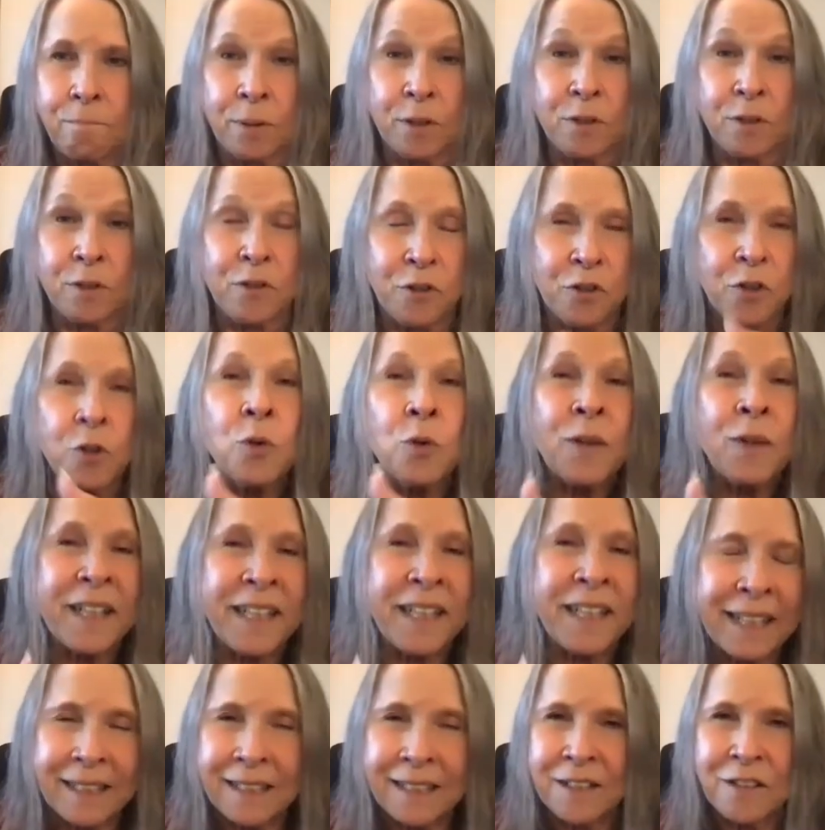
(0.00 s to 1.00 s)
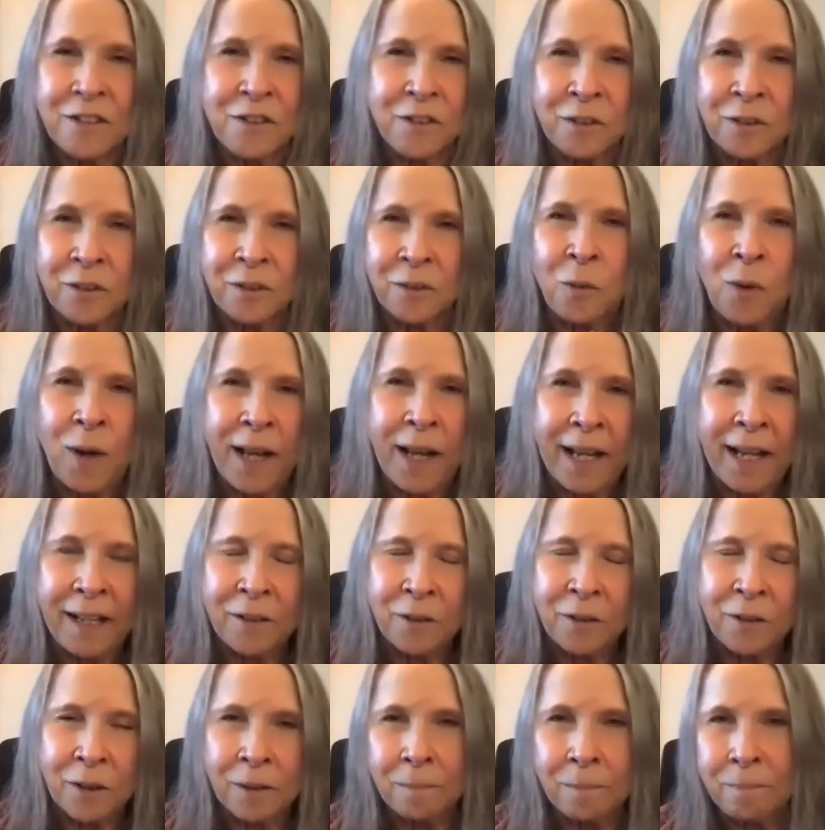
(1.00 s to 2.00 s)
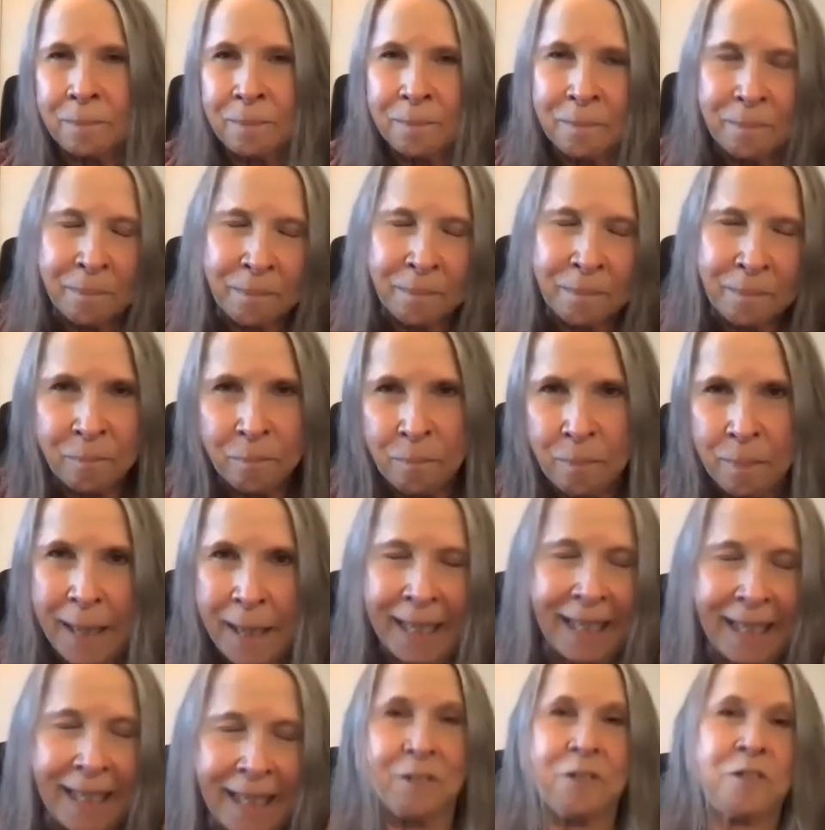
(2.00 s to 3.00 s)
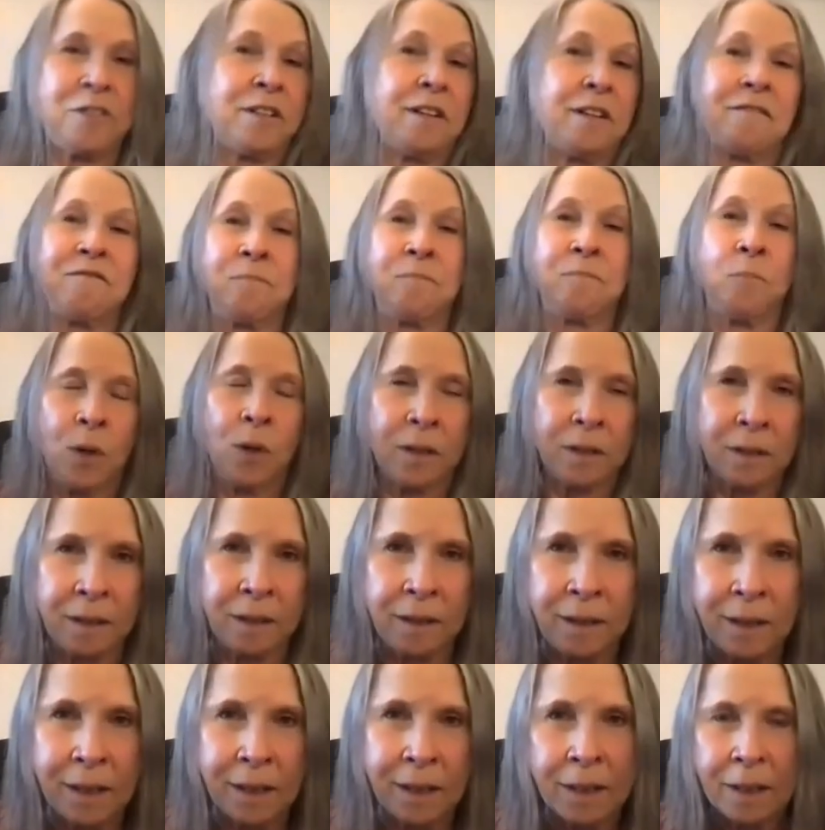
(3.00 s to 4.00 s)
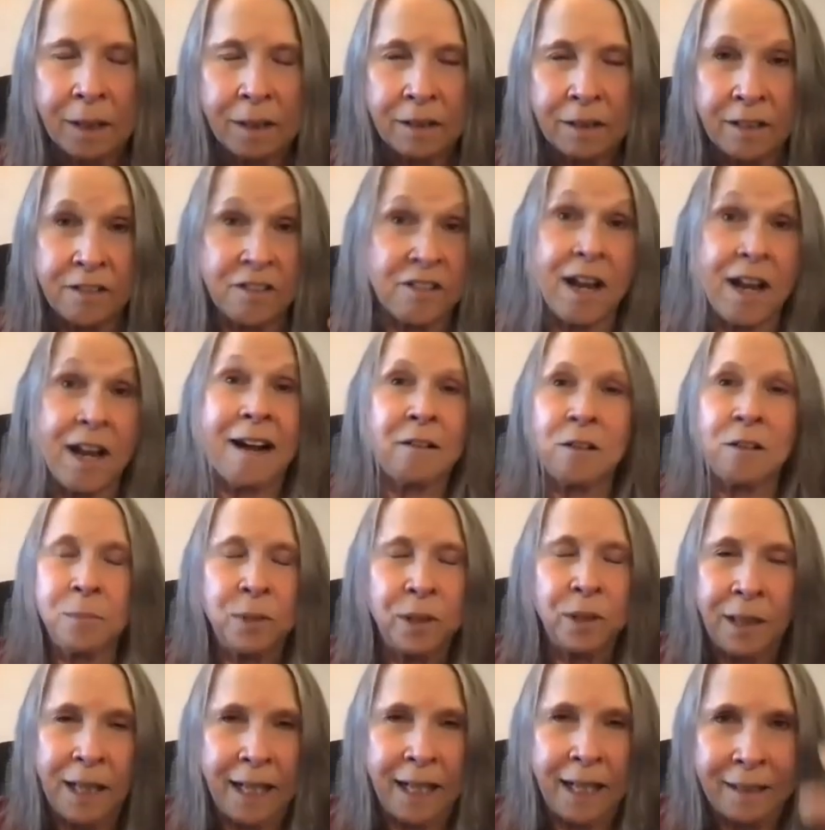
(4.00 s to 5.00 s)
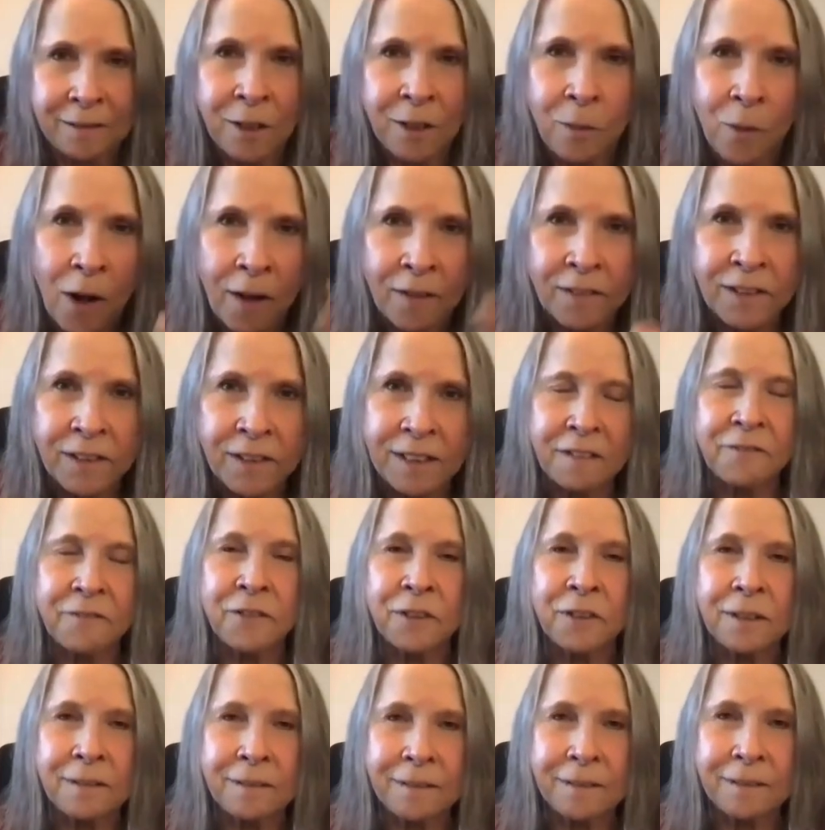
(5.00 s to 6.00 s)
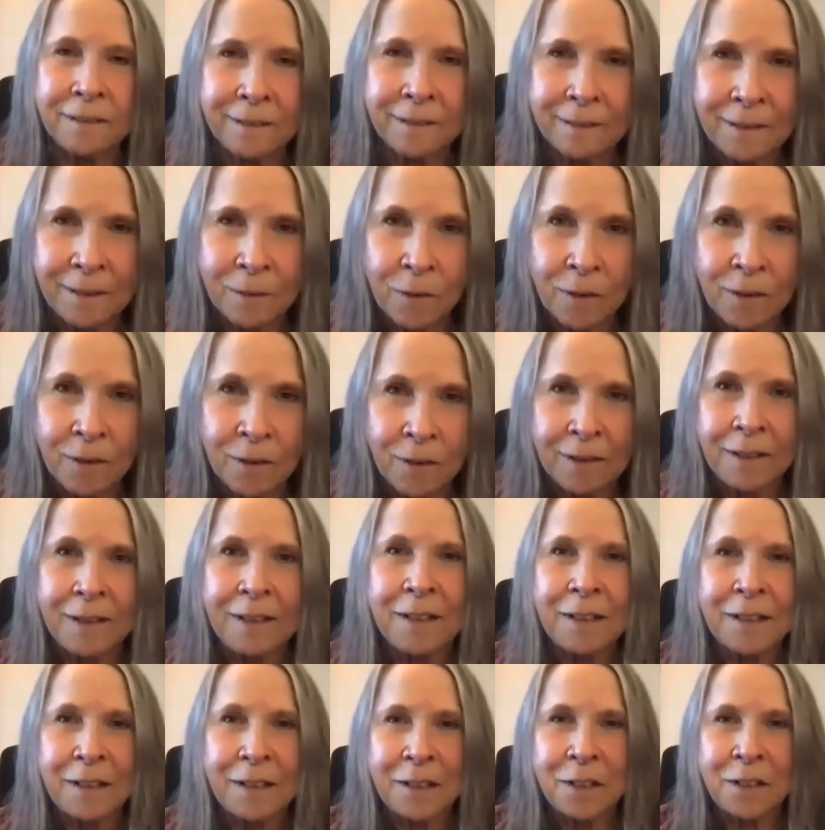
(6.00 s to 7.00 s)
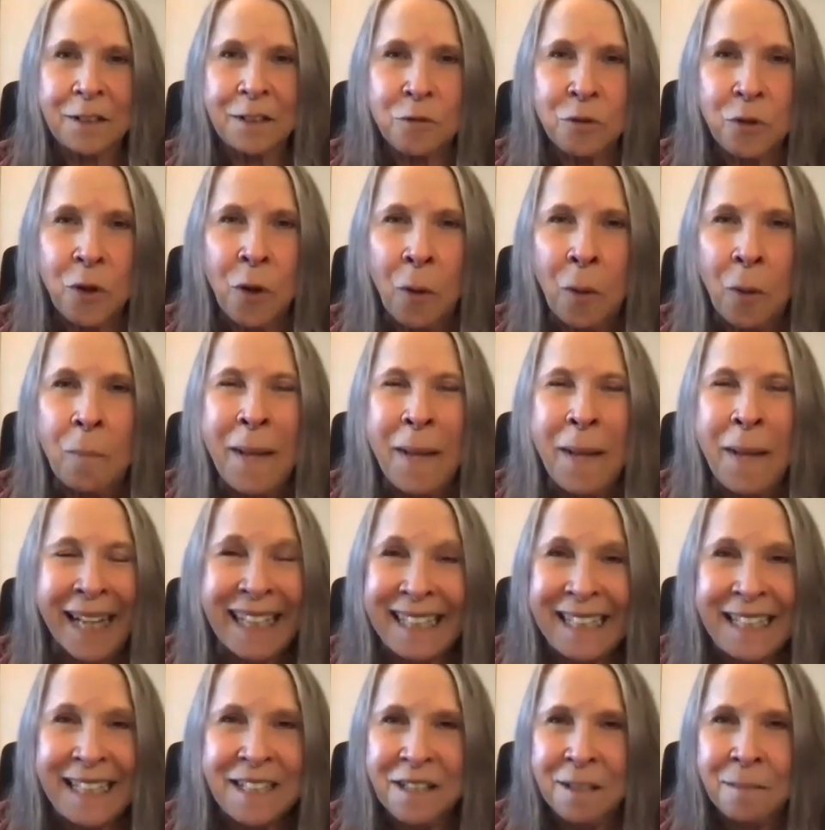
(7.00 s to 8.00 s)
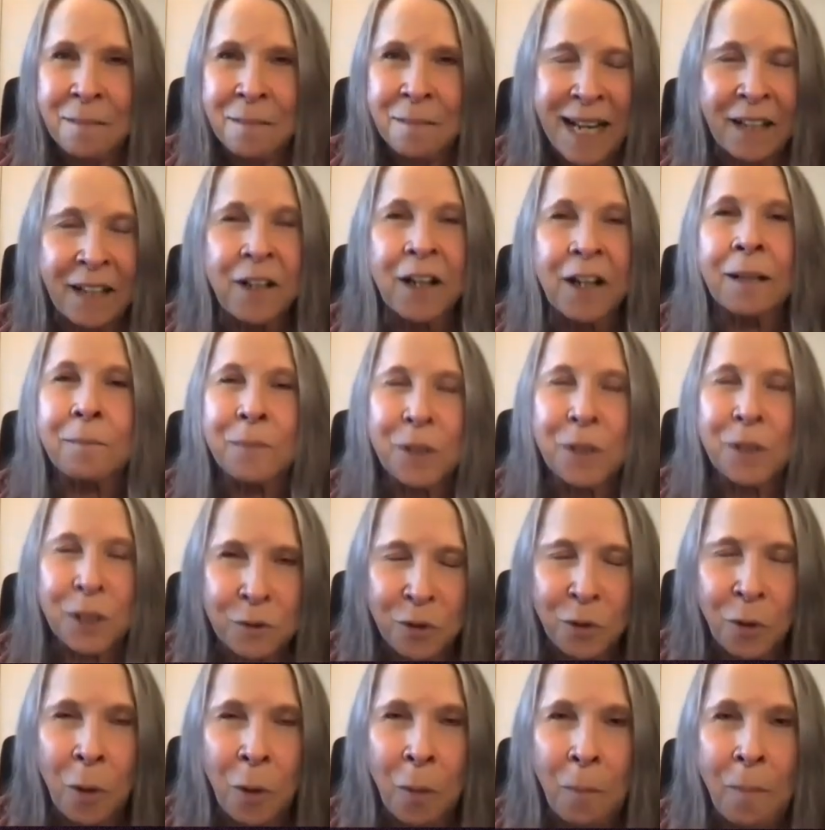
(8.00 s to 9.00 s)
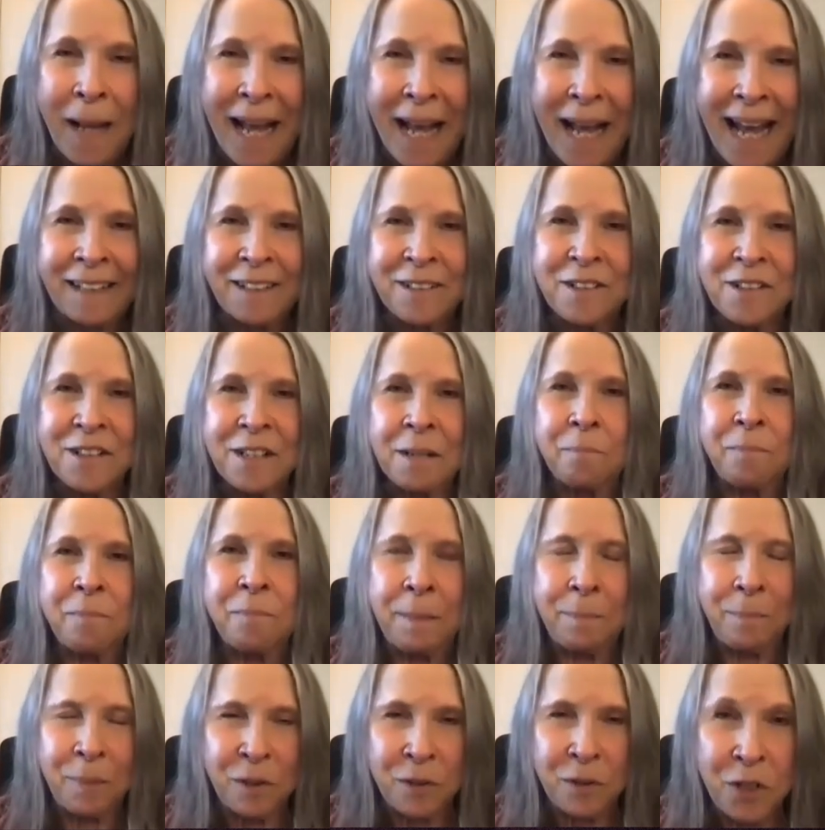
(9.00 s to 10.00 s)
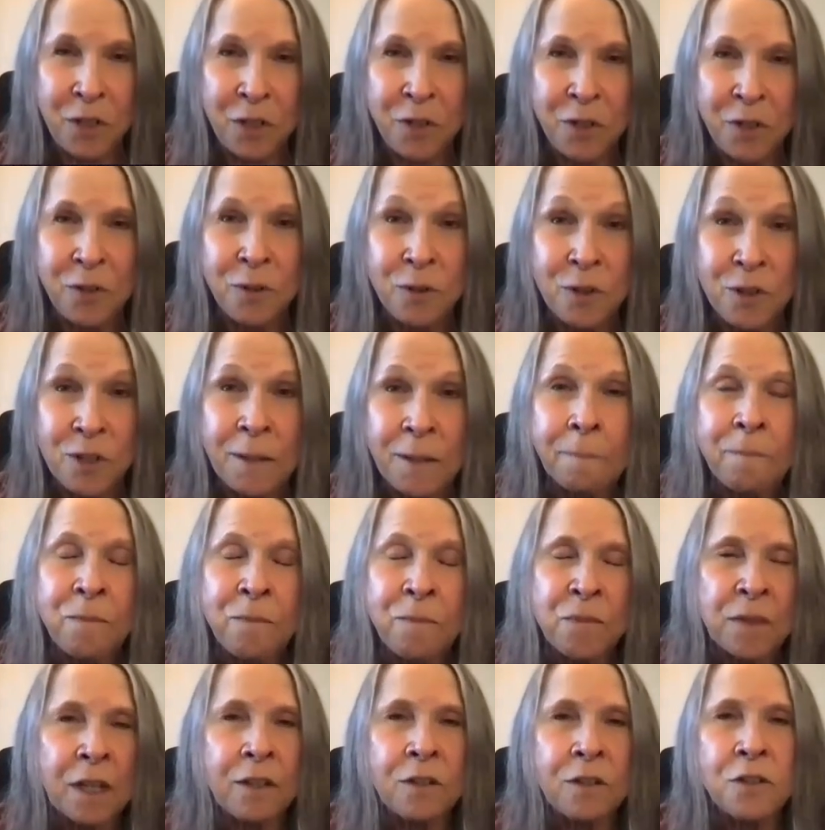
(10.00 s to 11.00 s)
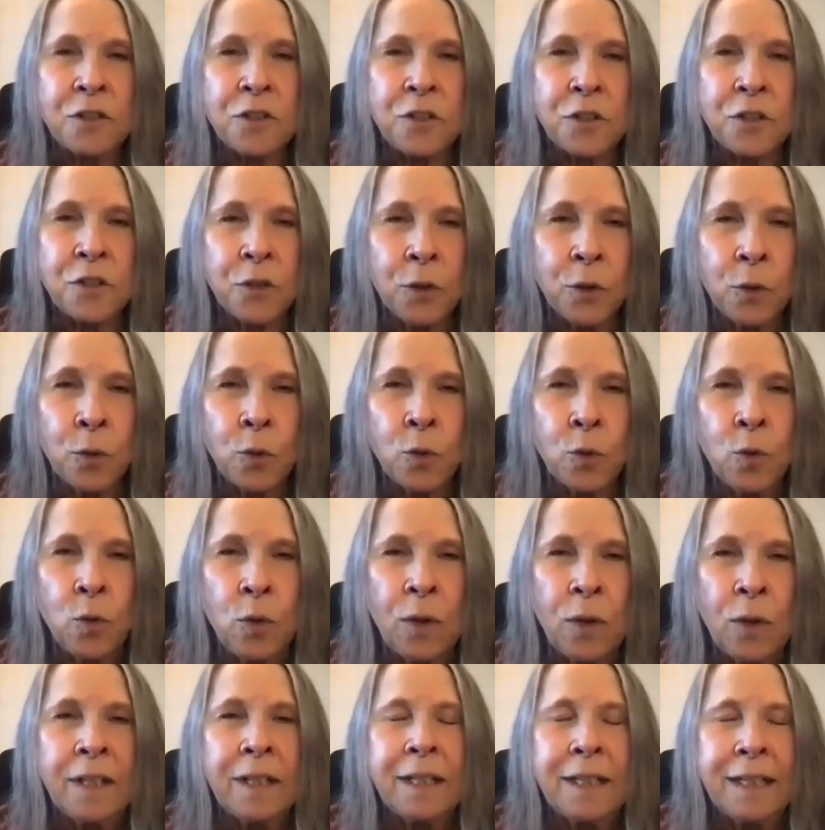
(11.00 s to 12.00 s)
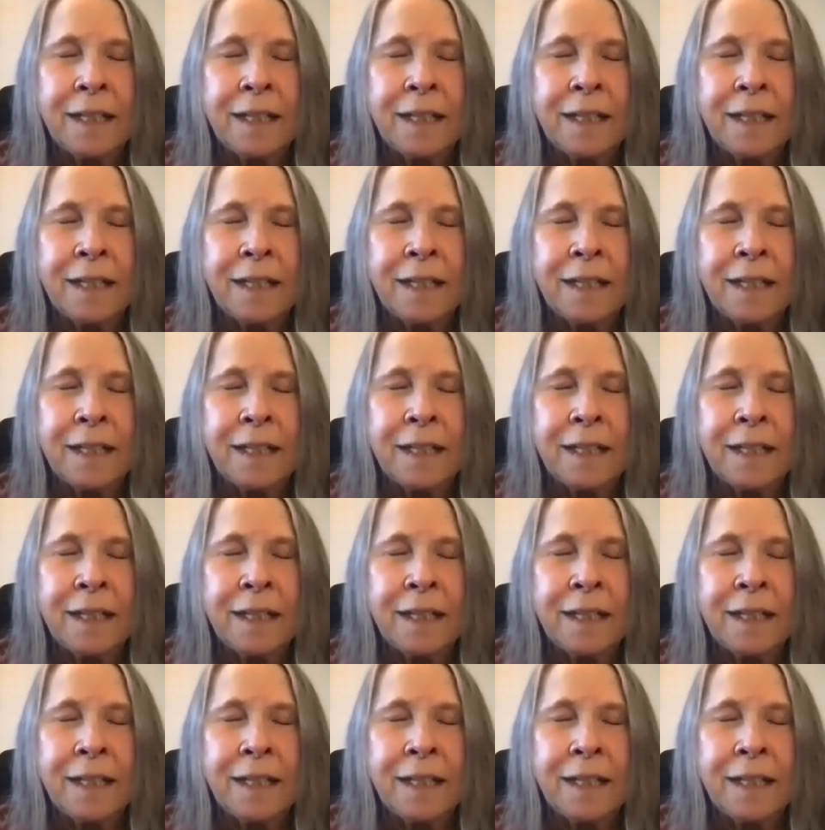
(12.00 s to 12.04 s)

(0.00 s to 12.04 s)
pursuing in a certain way or making yourself more desirable i don't know all the different control mechanisms i call them control patterns that people use to